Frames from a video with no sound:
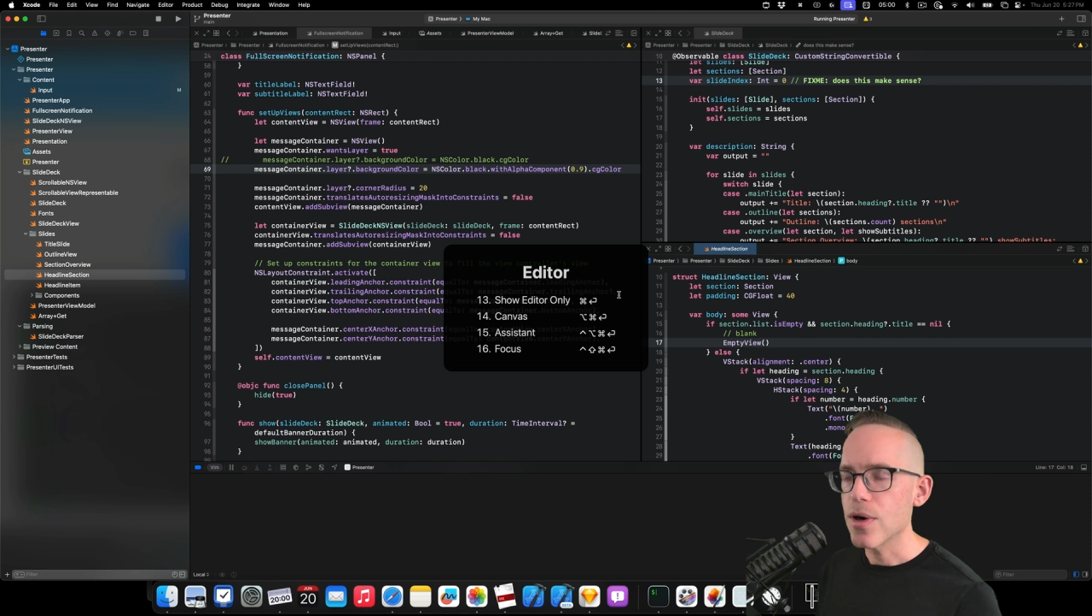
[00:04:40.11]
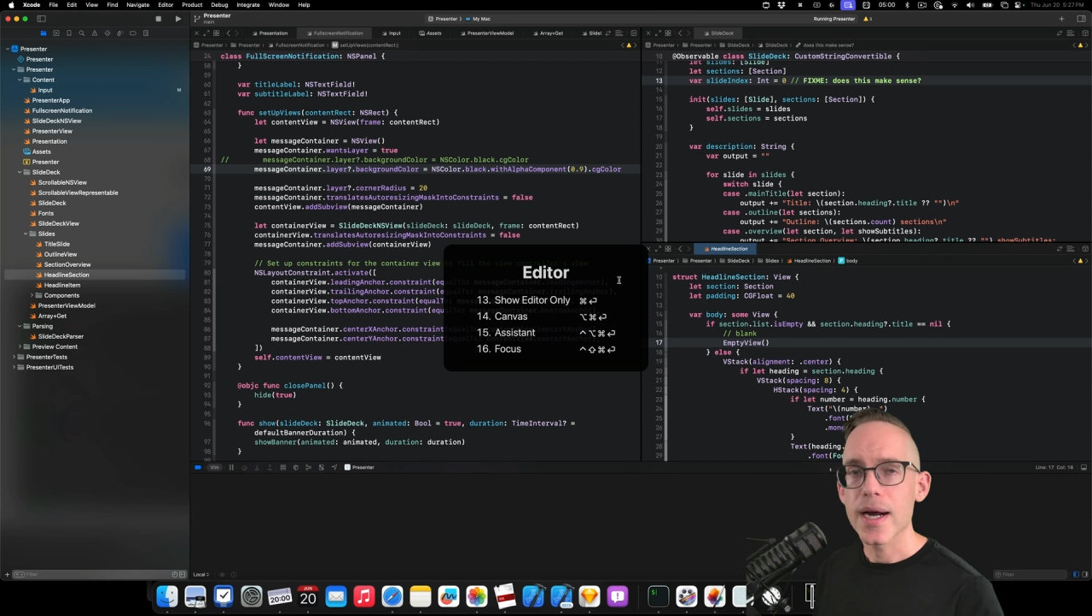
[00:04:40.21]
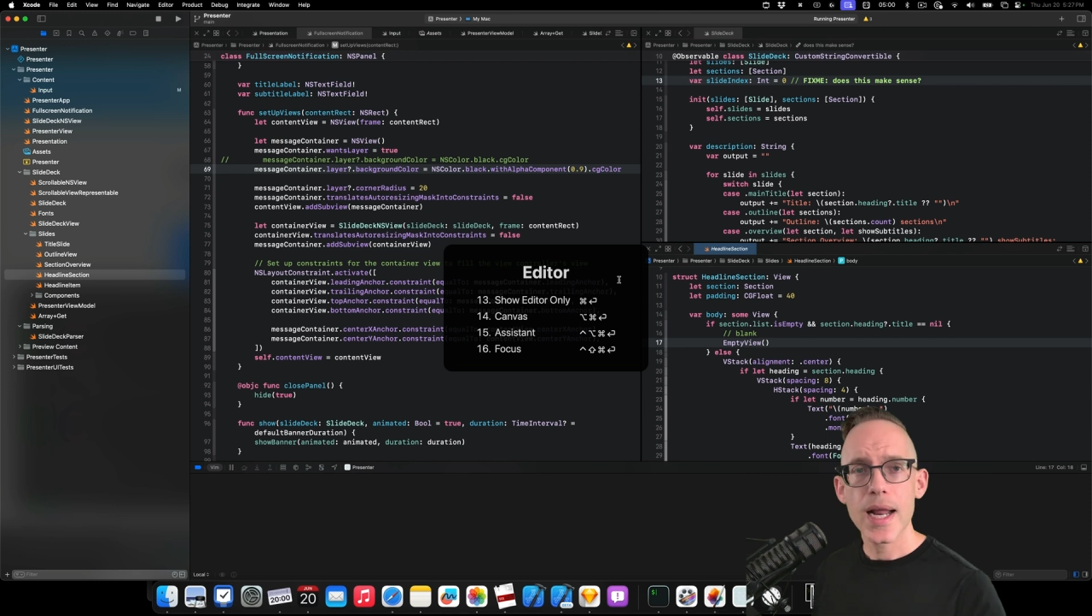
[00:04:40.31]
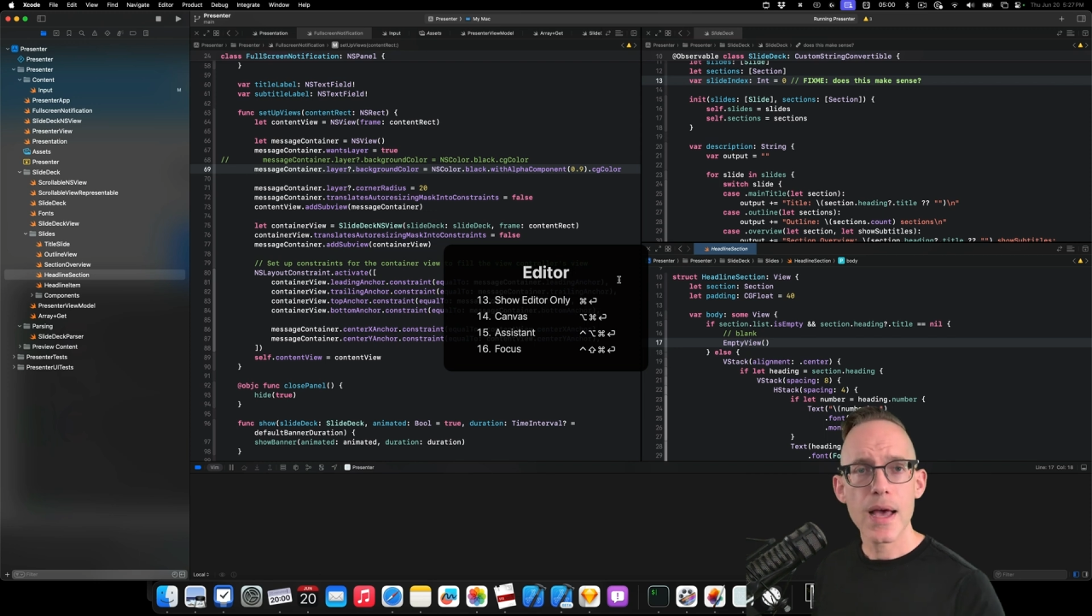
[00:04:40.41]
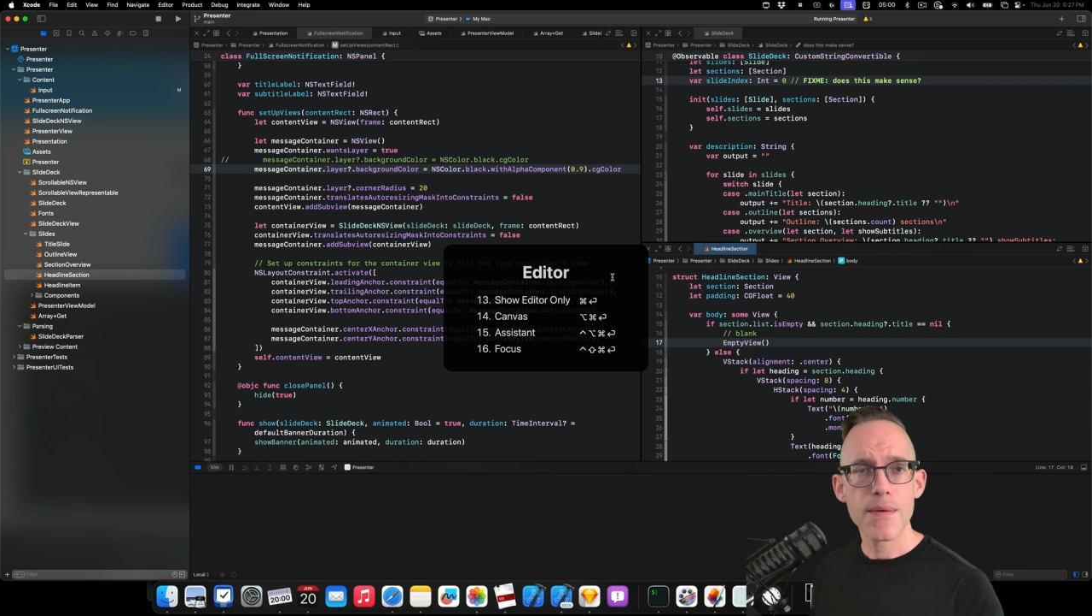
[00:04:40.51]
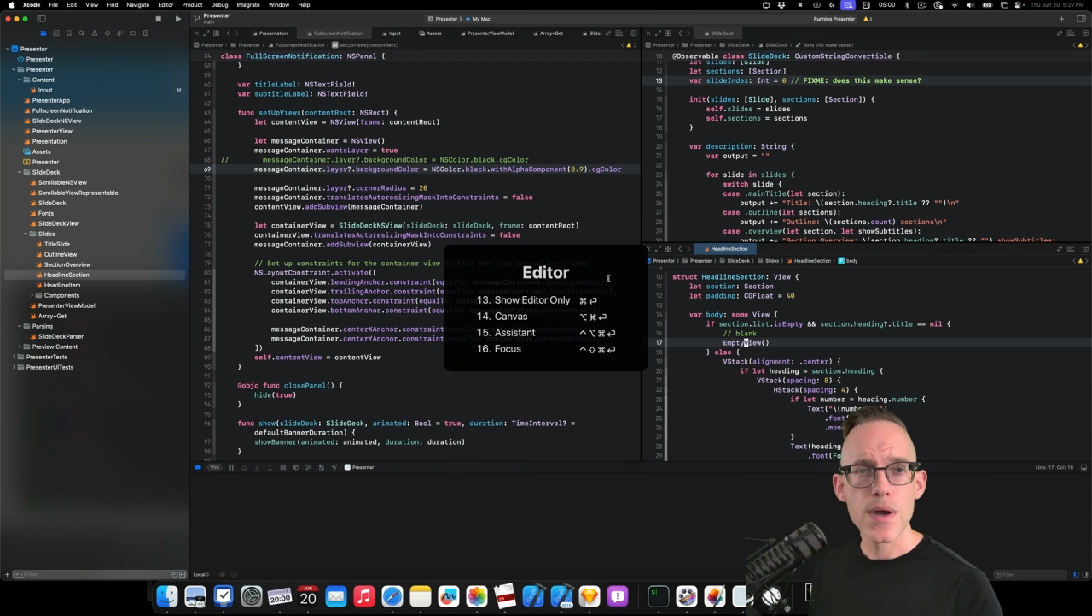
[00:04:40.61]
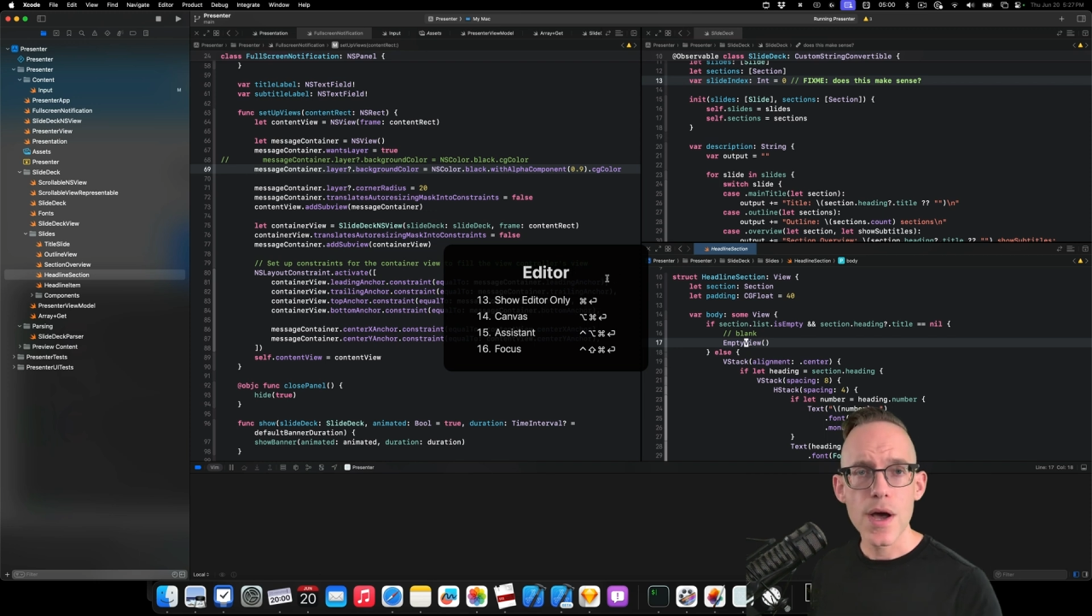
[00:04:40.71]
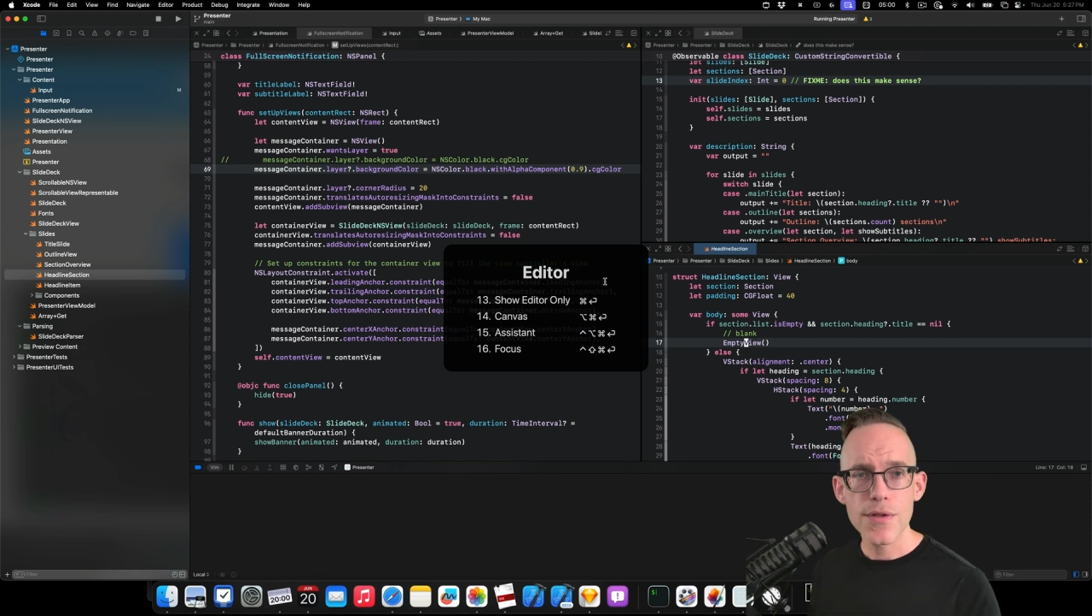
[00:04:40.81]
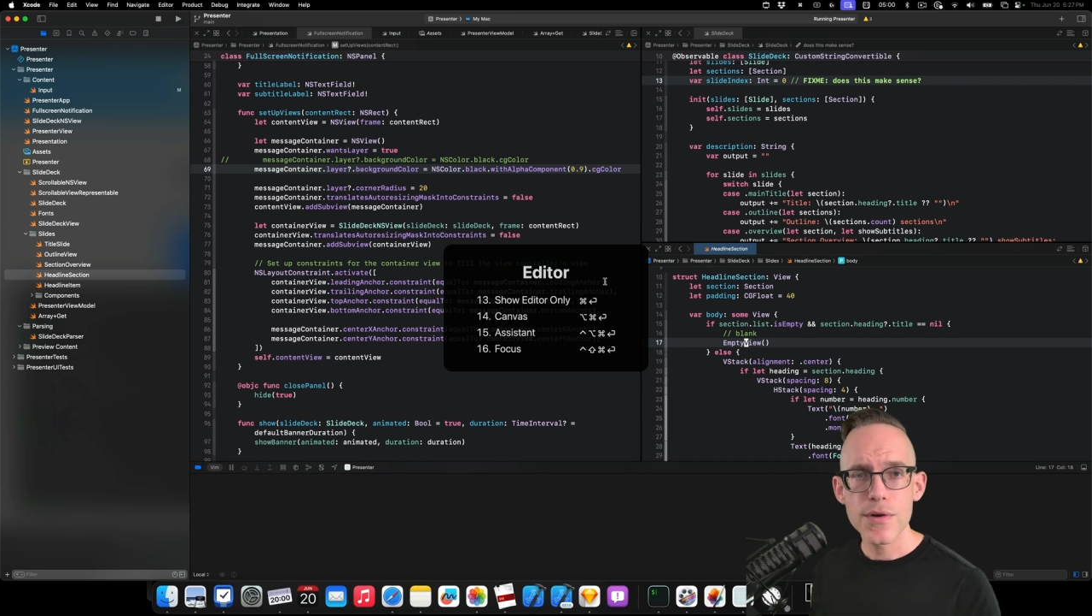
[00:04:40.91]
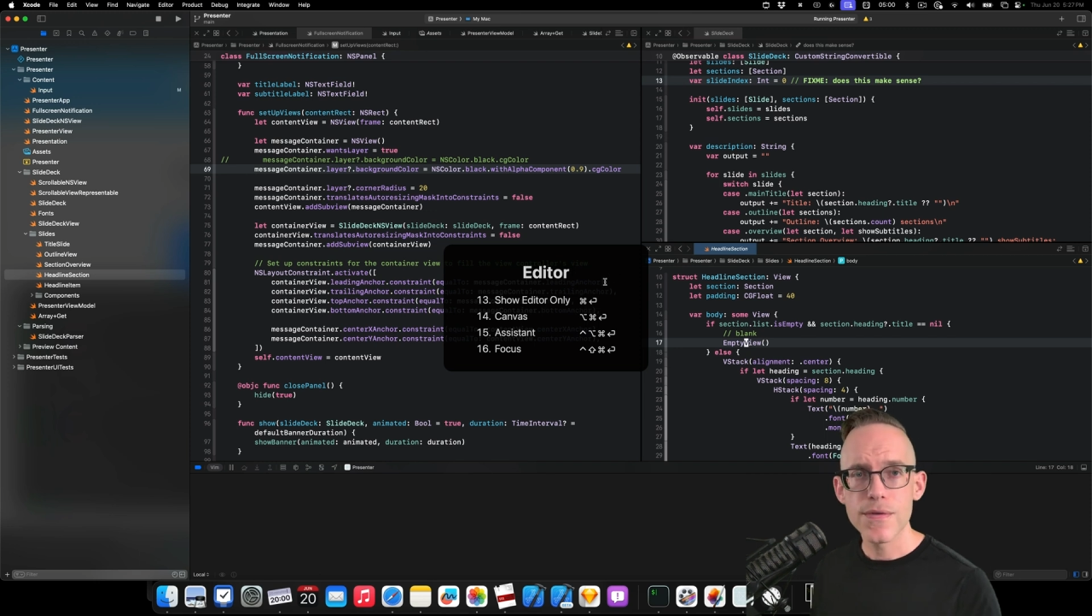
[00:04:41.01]
I'm gonna have
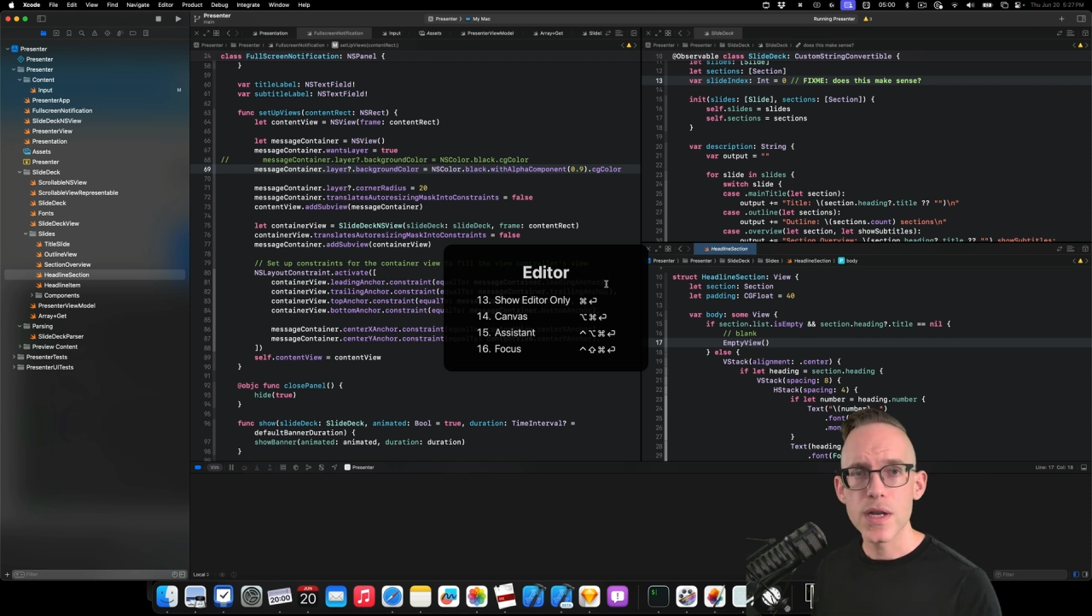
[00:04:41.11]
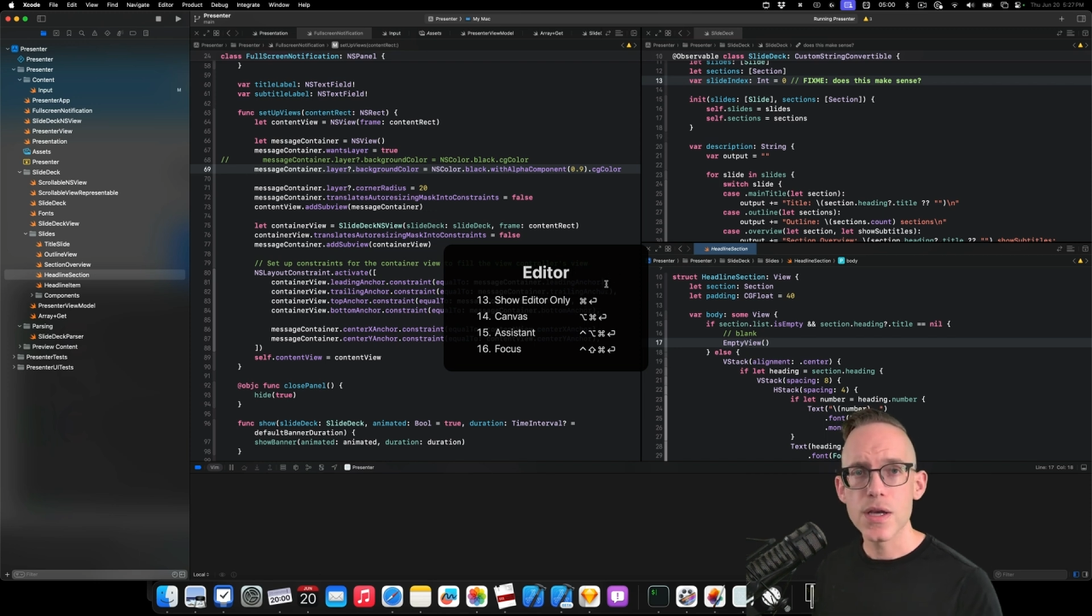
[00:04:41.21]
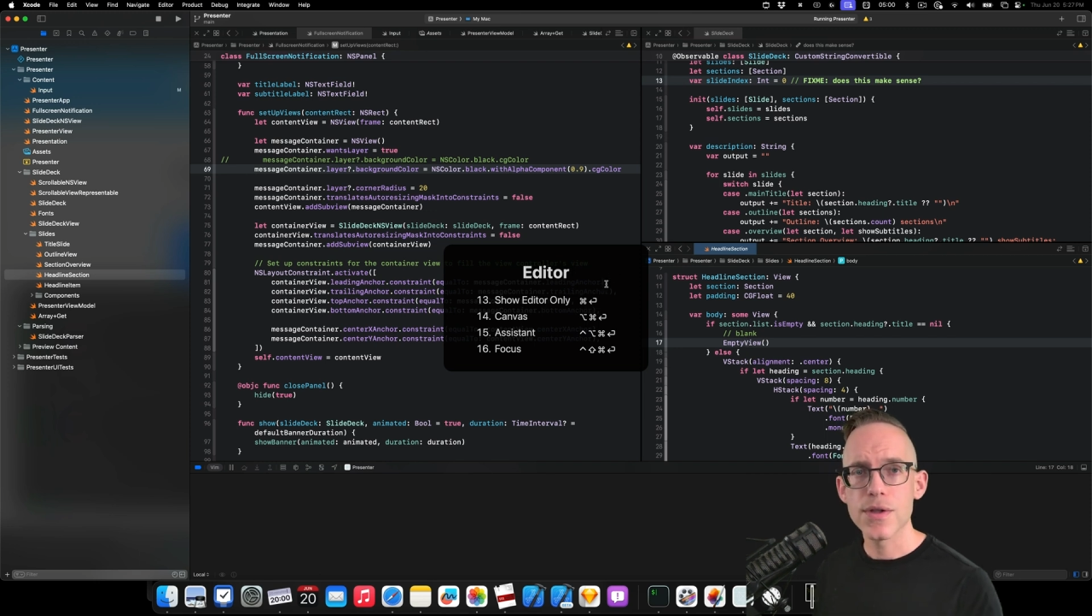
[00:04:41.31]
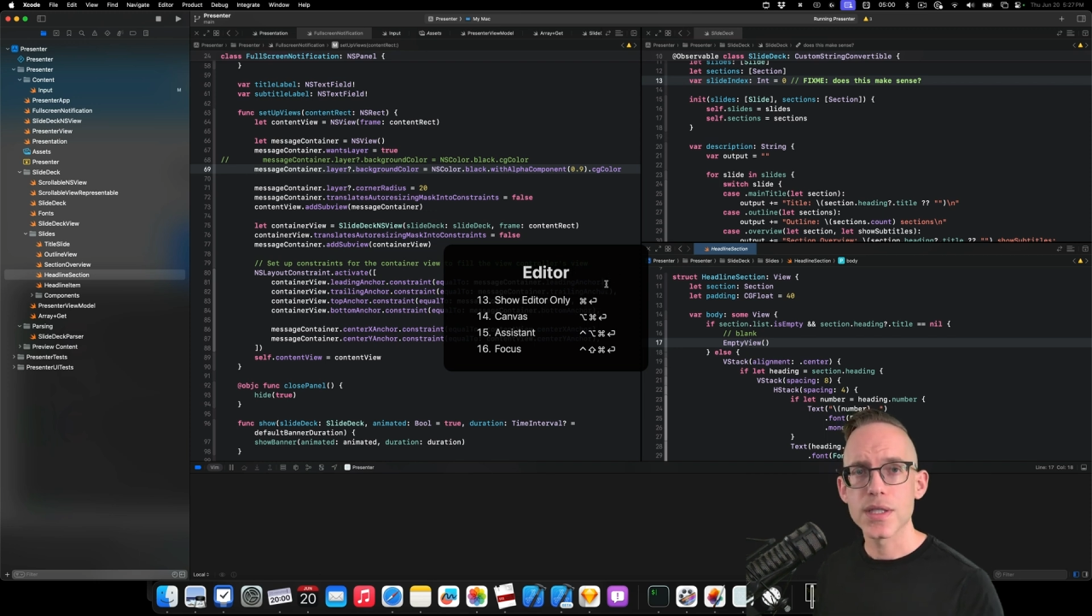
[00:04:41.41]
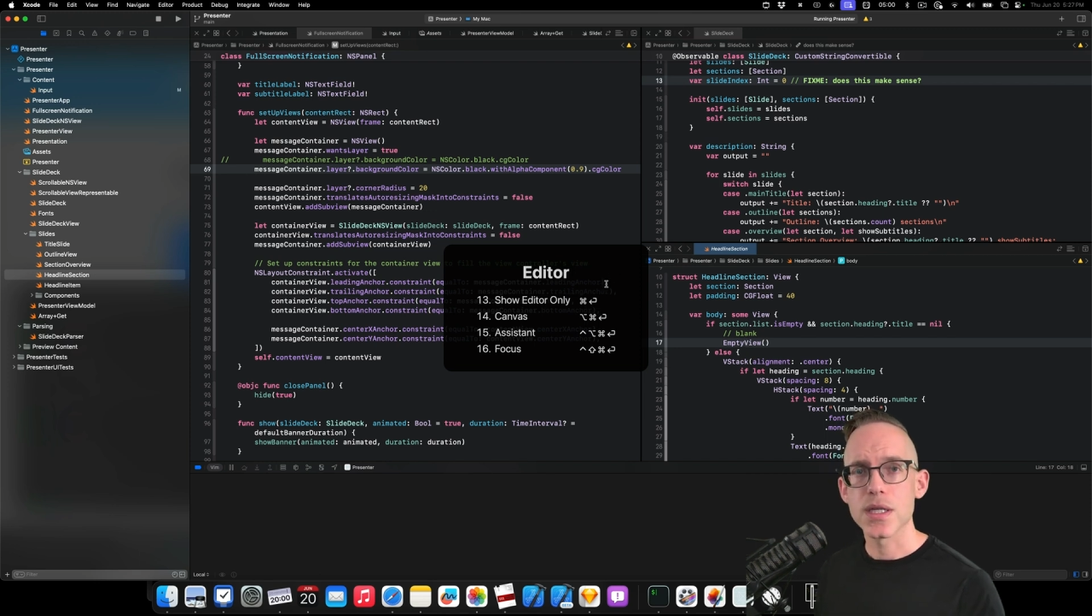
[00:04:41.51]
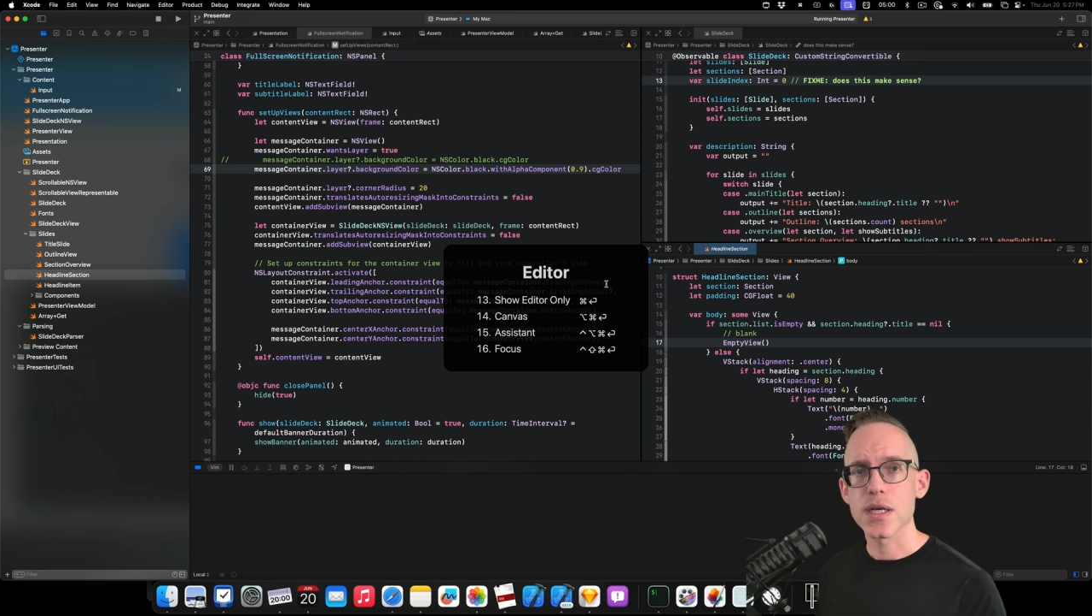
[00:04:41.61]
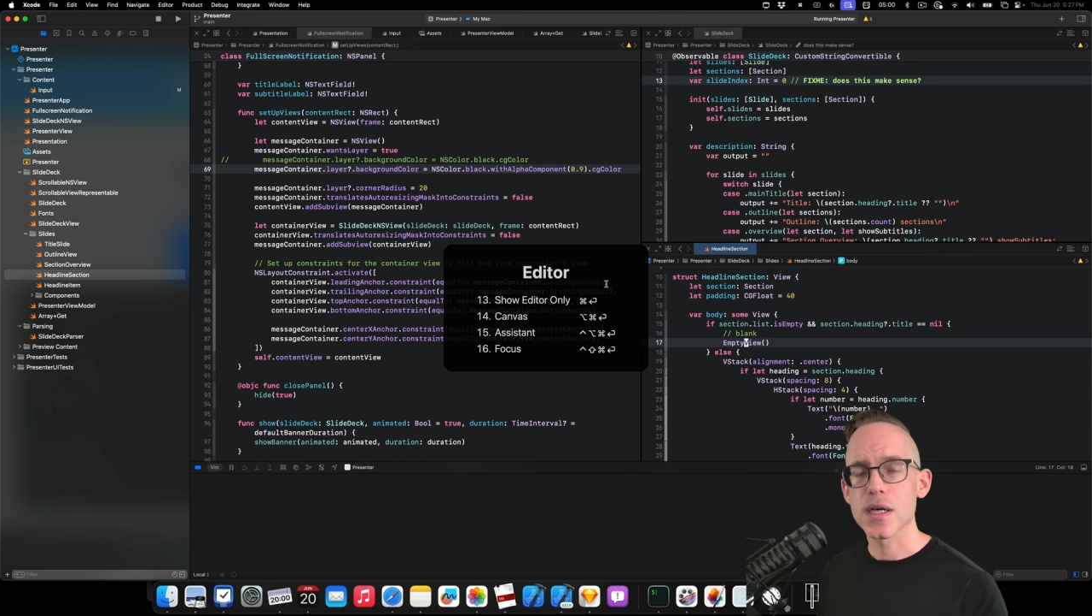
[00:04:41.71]
another video that's gonna,